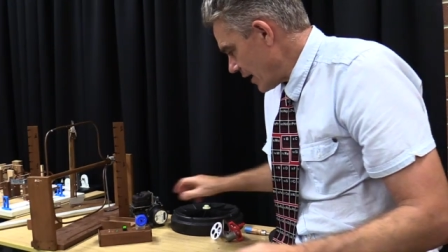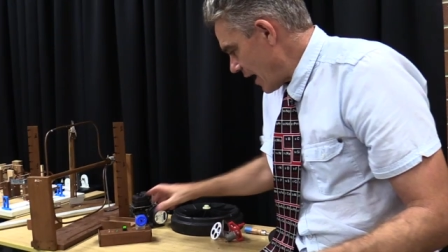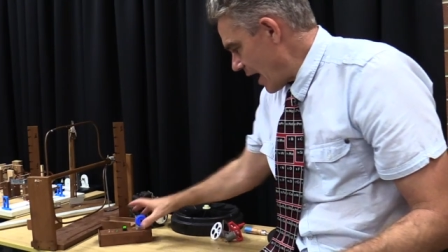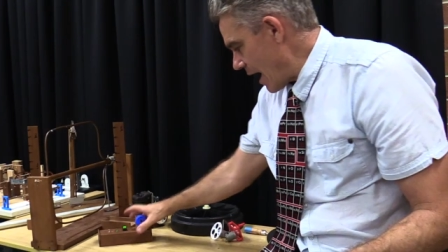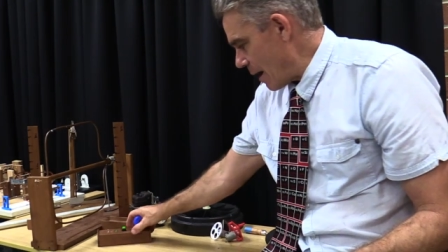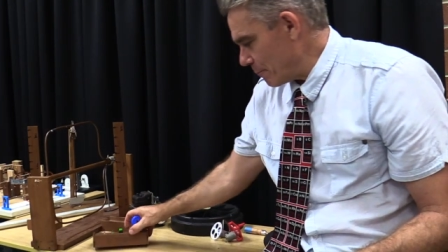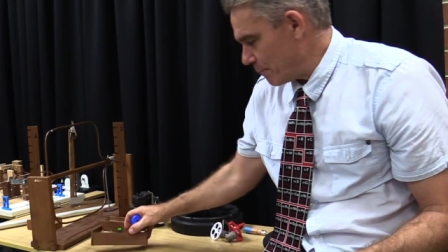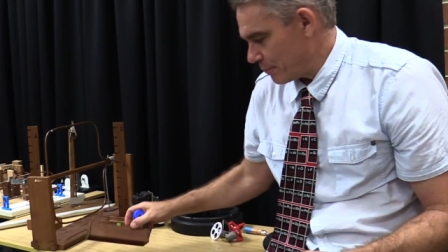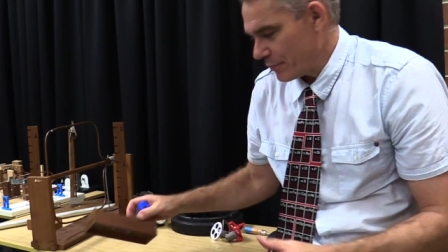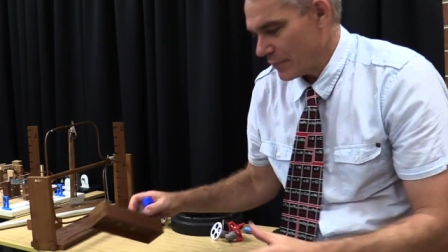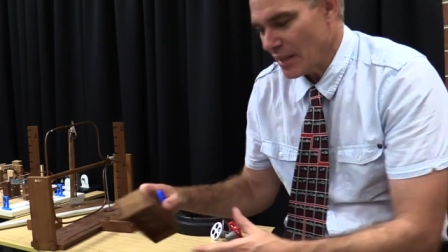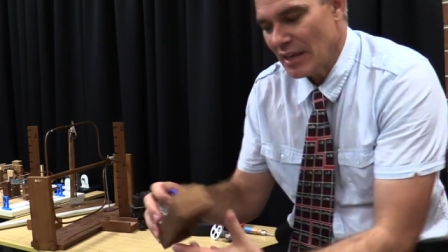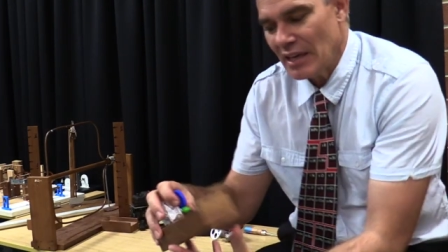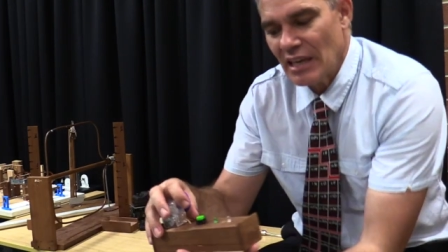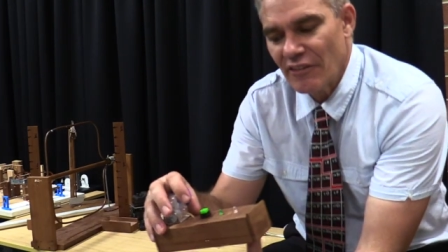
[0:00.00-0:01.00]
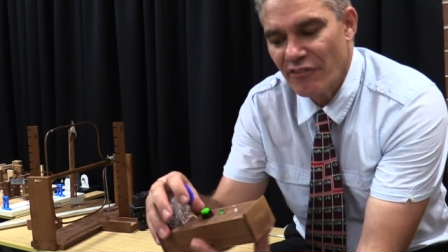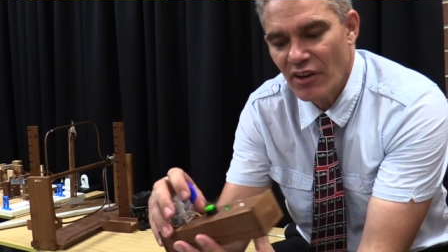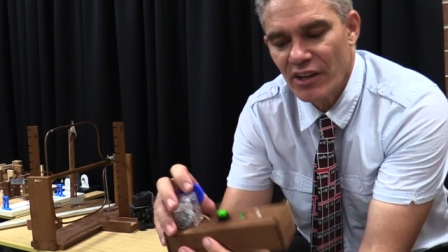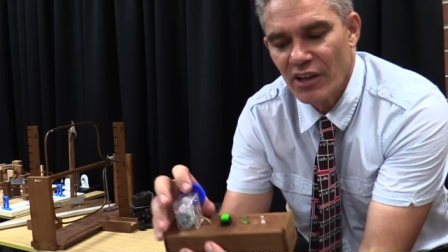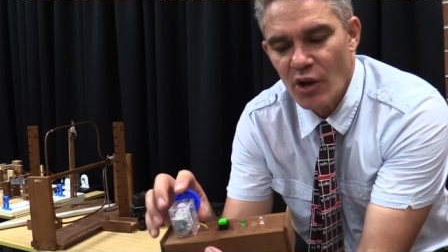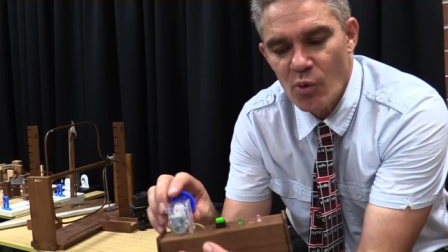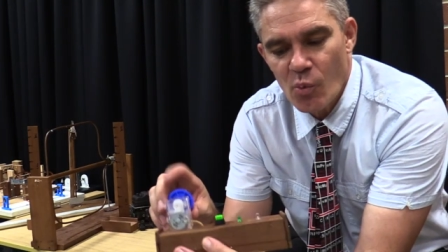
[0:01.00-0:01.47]
Um, if
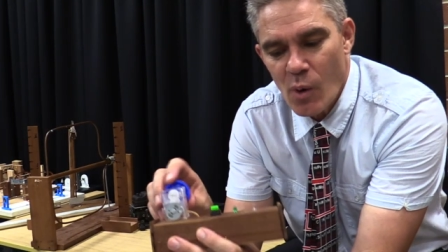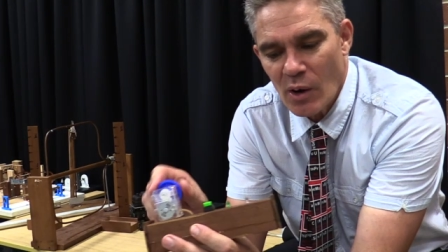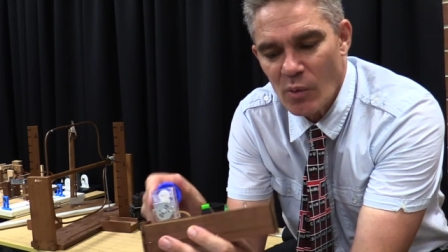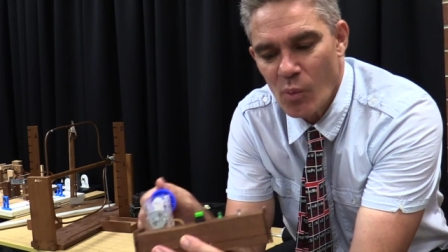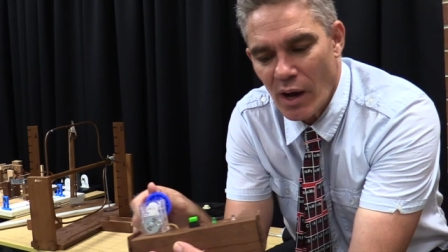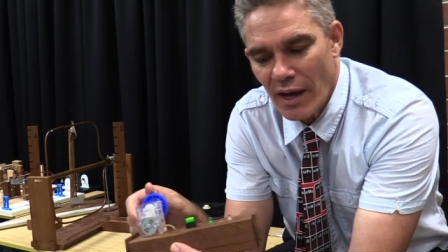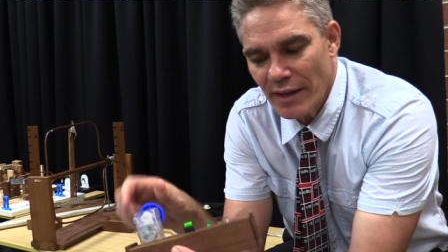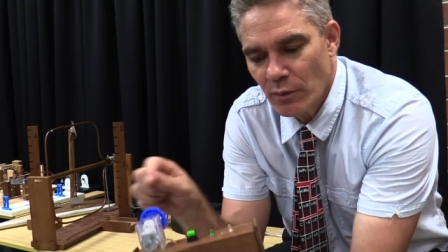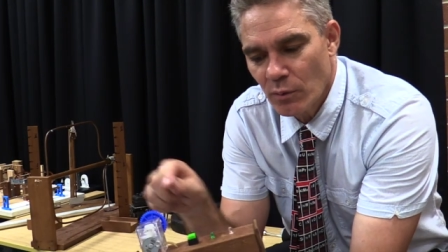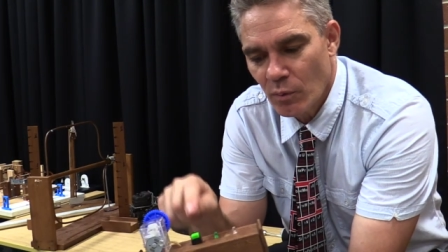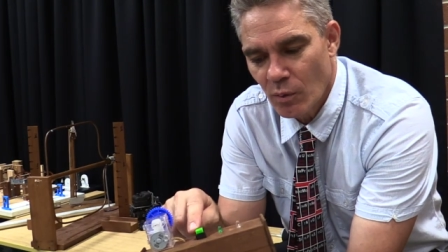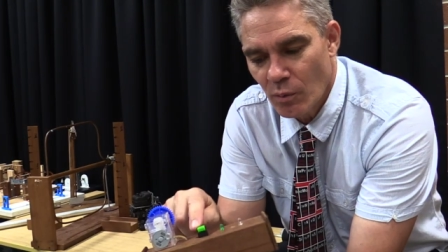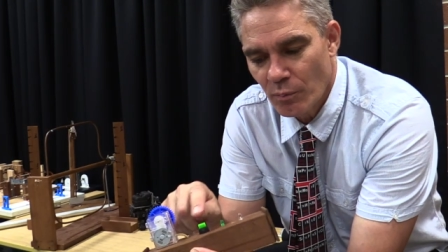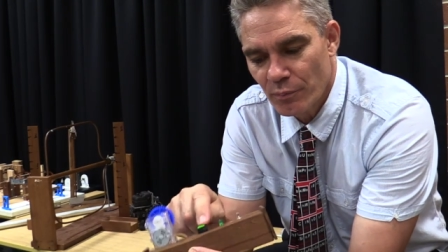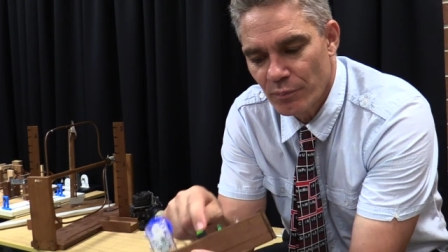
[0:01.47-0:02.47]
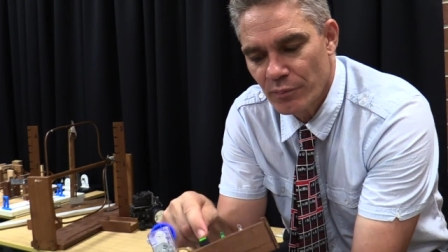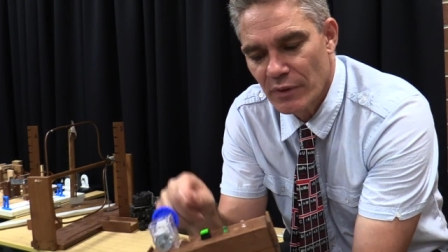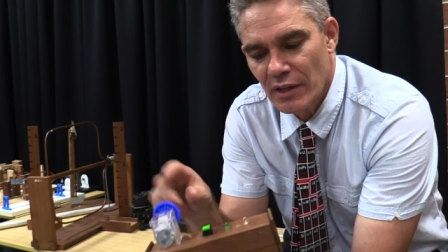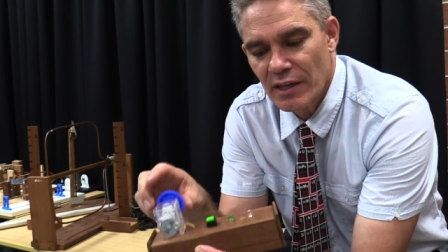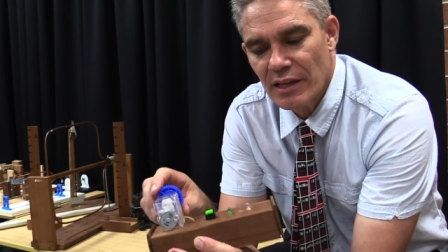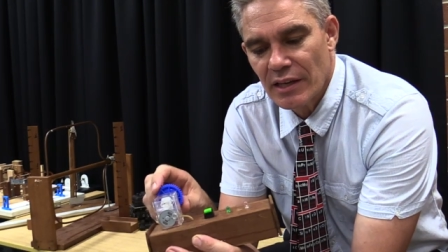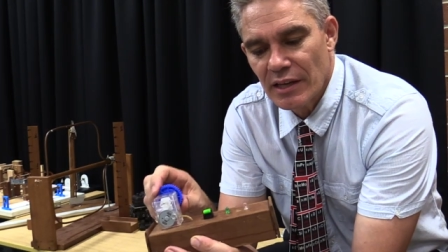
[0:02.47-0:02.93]
I go one way, well,
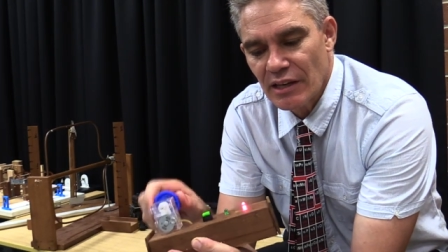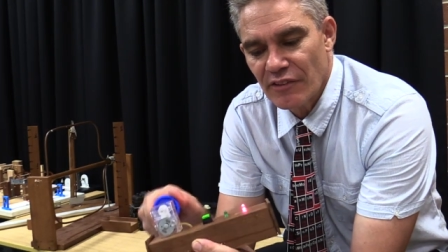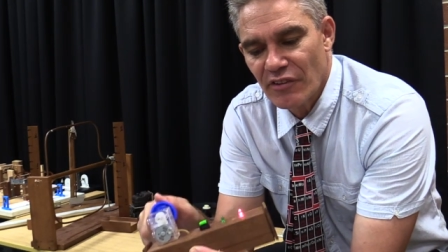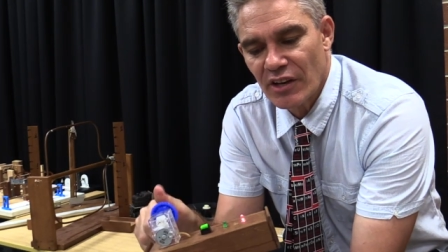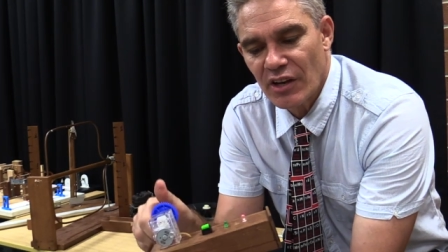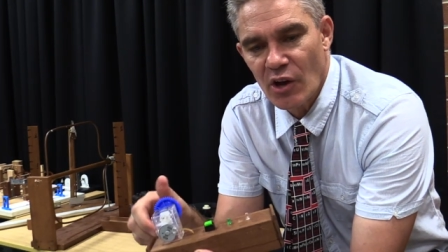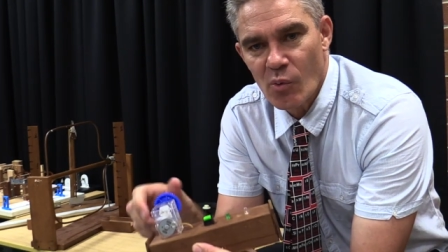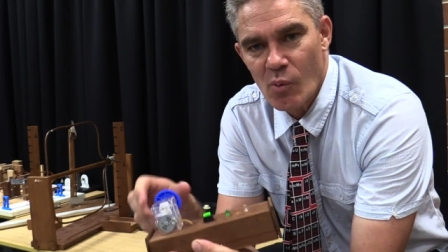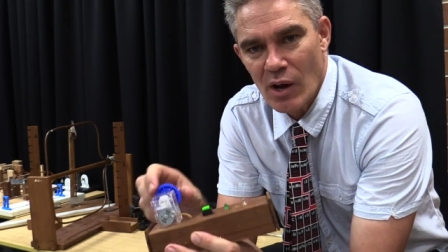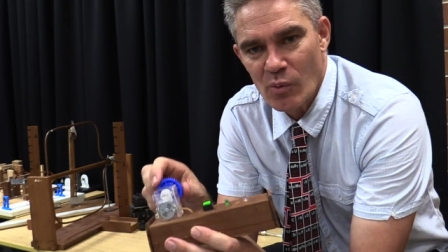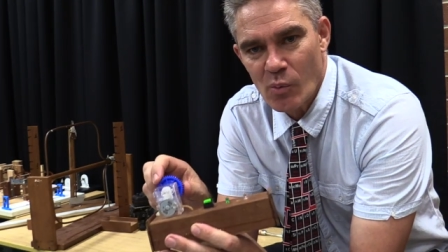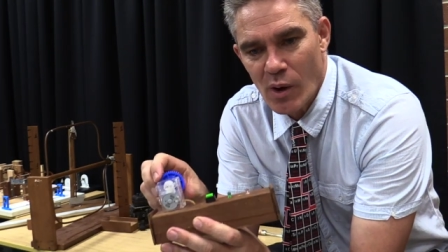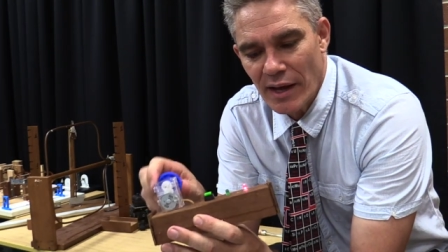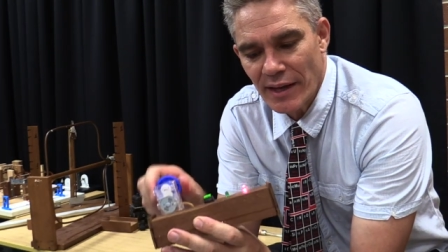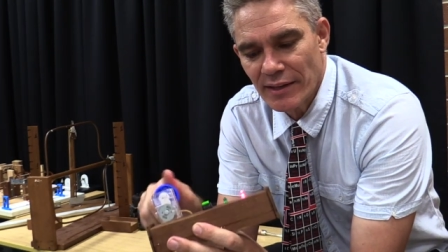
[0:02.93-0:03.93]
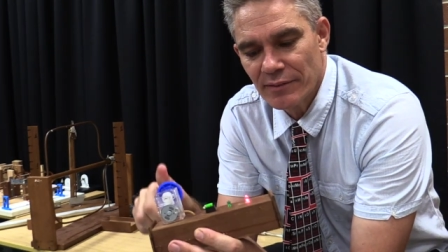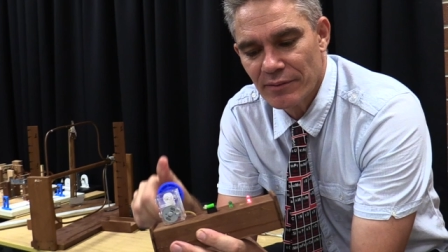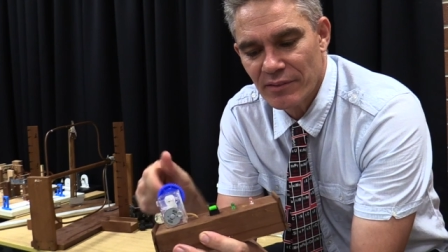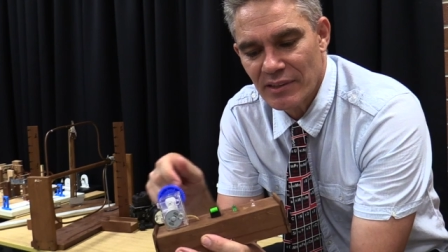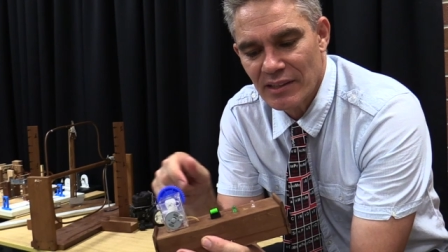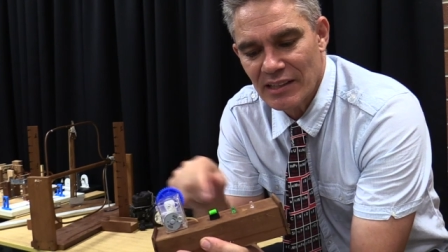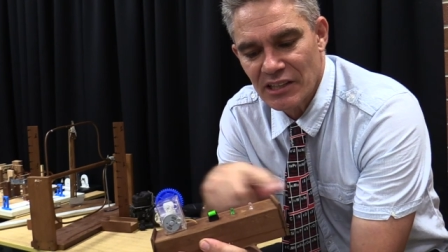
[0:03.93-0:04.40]
if I go one way,
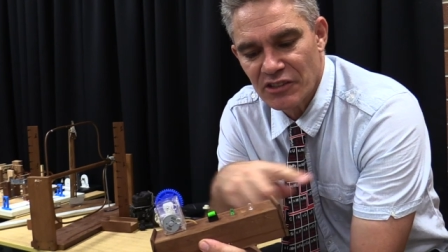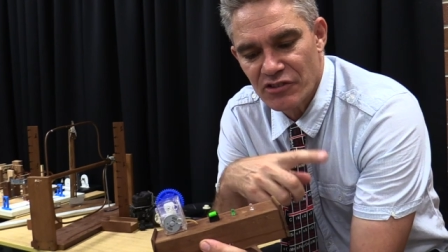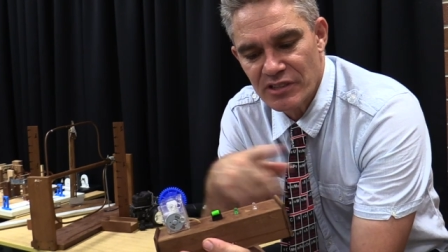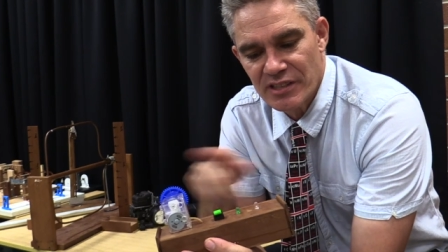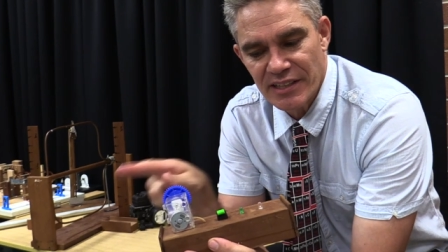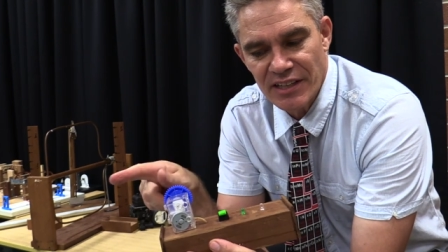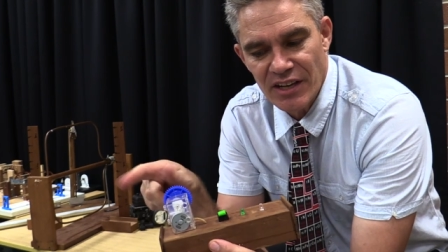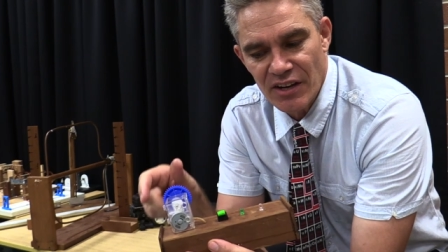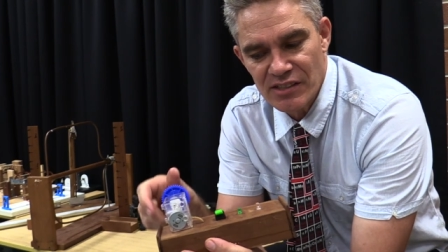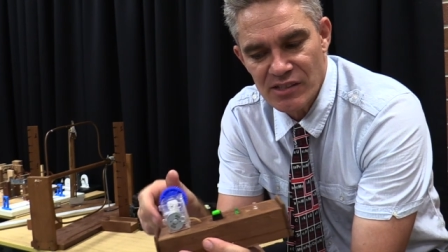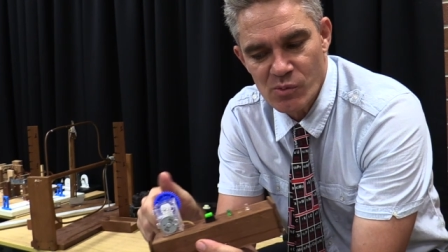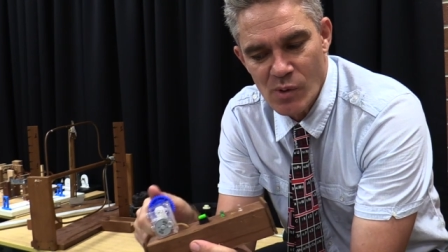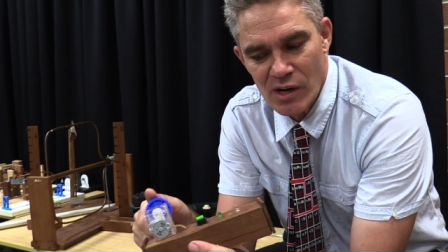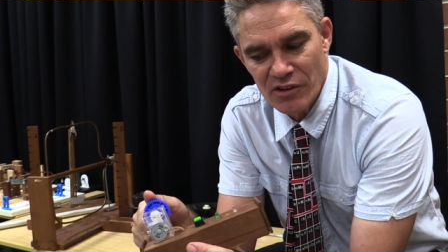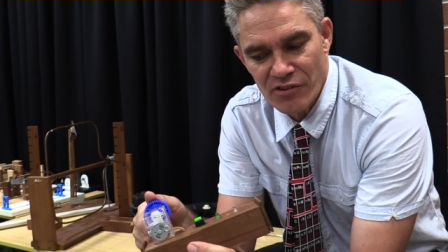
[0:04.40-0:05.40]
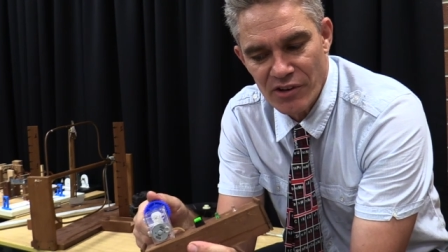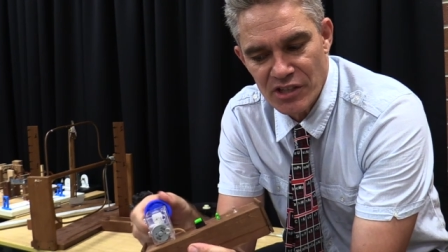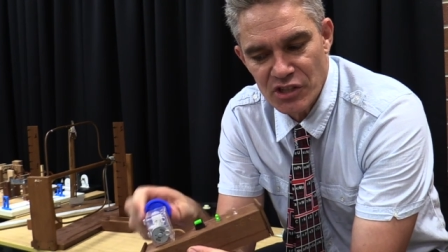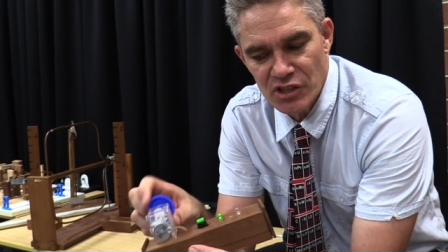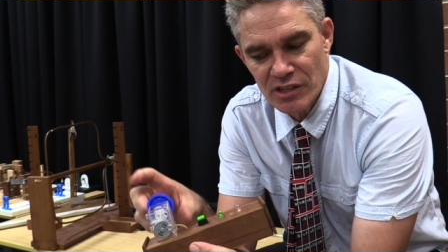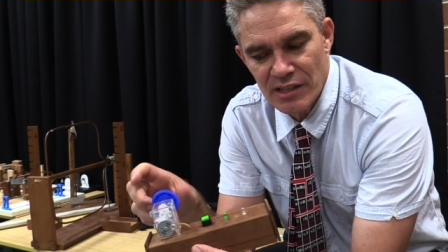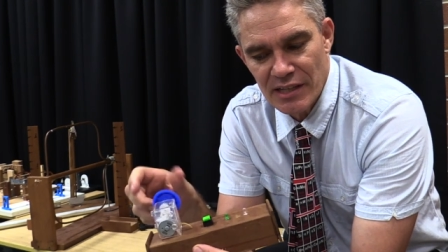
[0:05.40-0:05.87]
the electricity goes in one
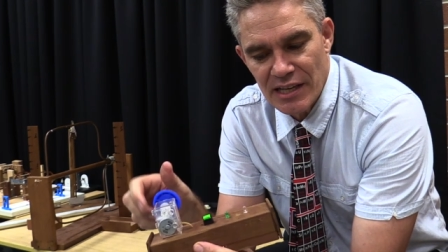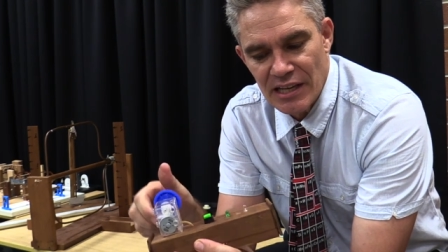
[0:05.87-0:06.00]
direction.